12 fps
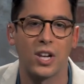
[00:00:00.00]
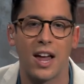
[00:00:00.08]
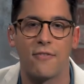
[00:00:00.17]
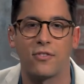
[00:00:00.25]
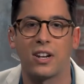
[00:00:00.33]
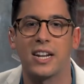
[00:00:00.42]

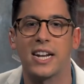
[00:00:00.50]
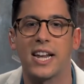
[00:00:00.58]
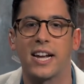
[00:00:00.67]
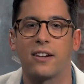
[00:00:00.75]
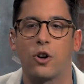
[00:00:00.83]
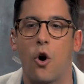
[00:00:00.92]

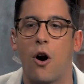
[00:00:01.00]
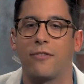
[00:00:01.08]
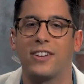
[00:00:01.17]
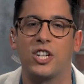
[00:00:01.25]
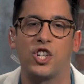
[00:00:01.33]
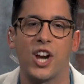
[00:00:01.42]
left-leaning
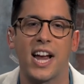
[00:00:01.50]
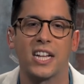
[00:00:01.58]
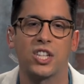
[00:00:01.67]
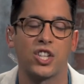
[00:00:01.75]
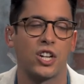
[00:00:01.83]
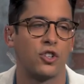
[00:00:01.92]
coffee
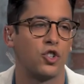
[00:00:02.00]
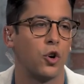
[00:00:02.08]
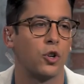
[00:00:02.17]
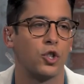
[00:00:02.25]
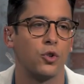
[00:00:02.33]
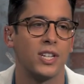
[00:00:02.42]
chains that
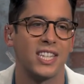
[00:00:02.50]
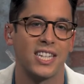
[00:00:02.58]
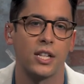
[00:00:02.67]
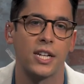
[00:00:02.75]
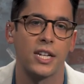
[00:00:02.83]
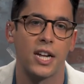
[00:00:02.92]
charge you a
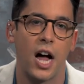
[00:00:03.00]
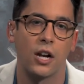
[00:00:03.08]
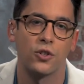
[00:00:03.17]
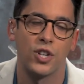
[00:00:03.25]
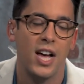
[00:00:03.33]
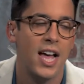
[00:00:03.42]
zillion
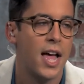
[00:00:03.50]
dollars.